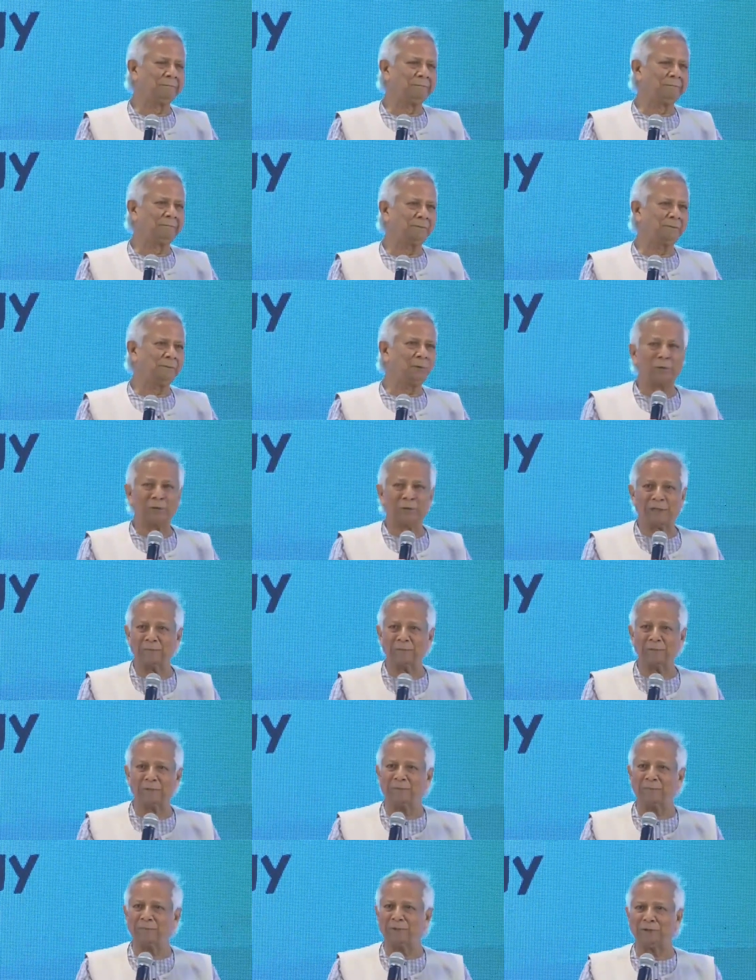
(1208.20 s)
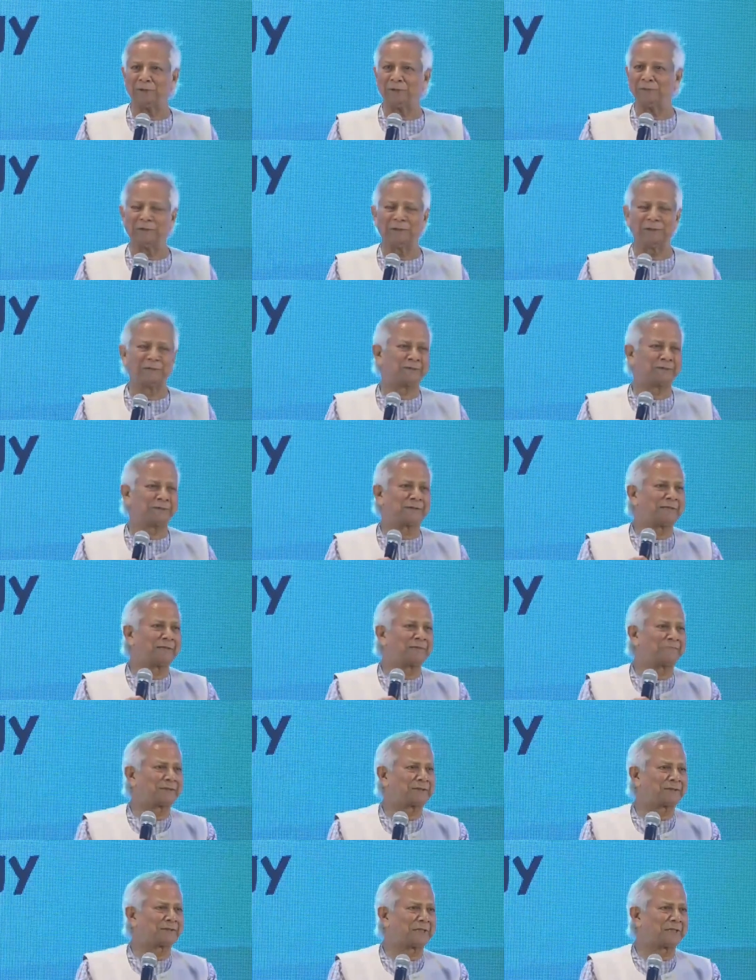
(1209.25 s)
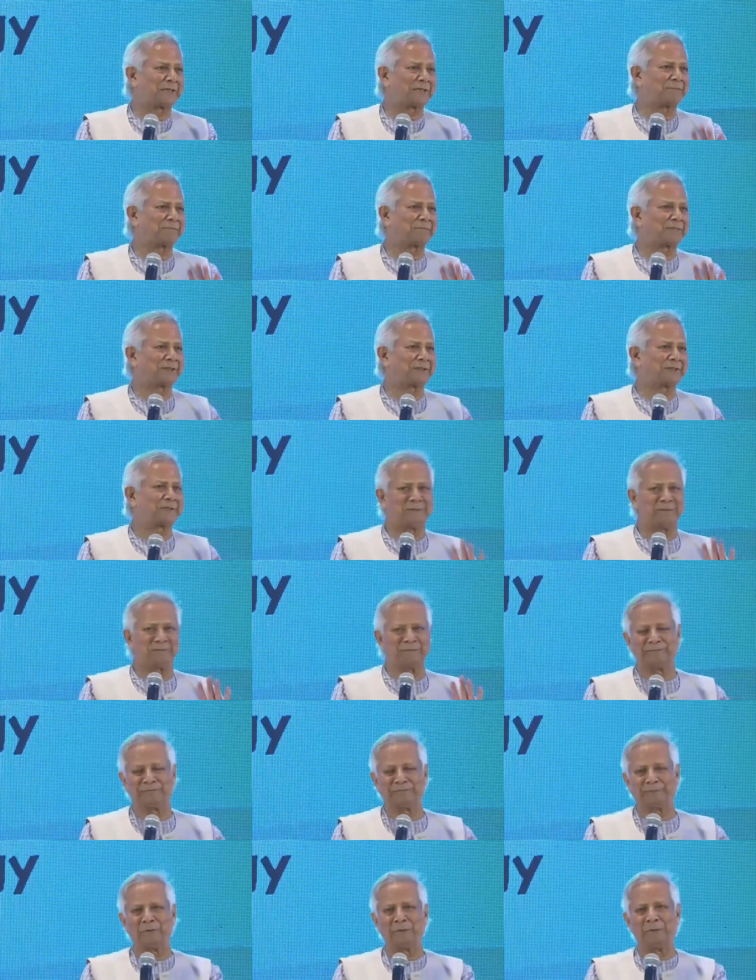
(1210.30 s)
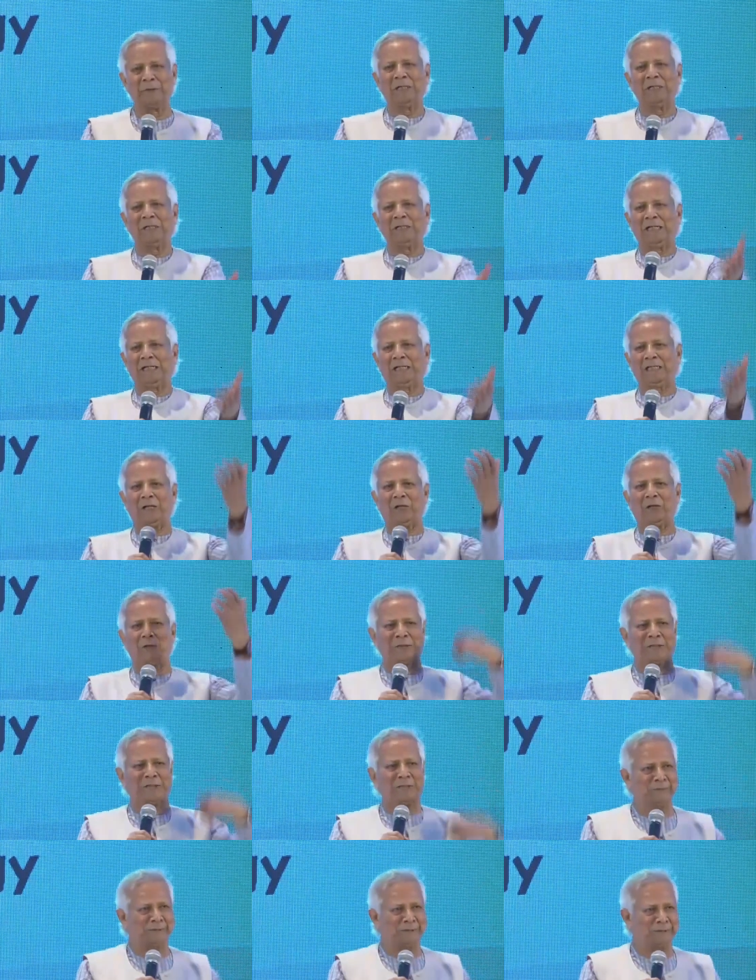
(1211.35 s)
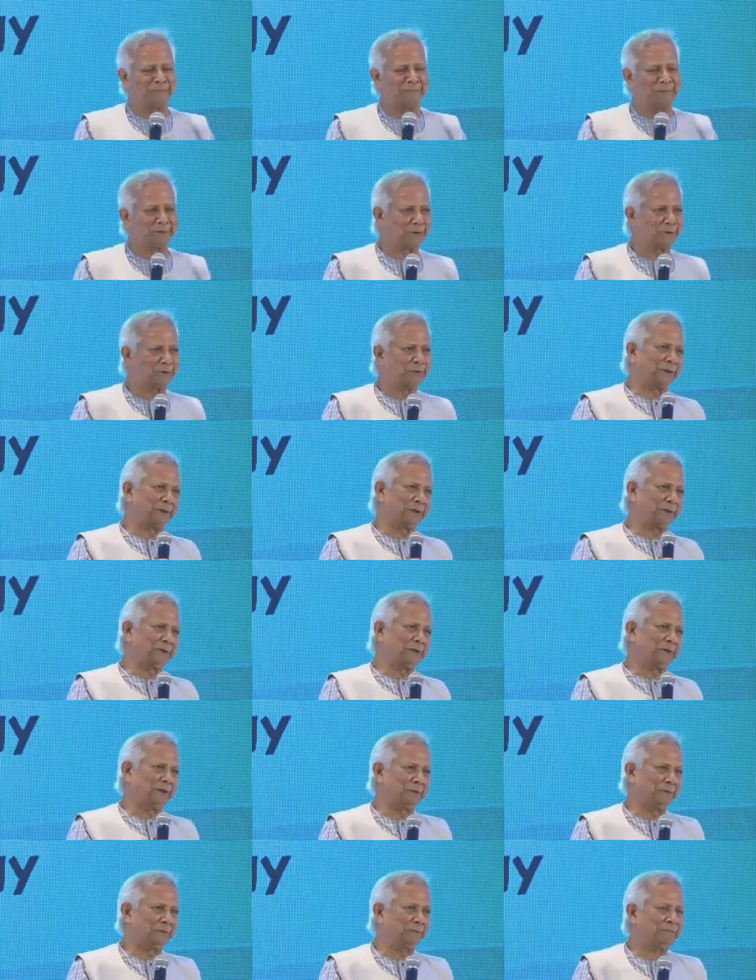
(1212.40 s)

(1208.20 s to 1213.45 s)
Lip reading: No carbon emission. It's a self-destructive system if you allow carbon emission to continue.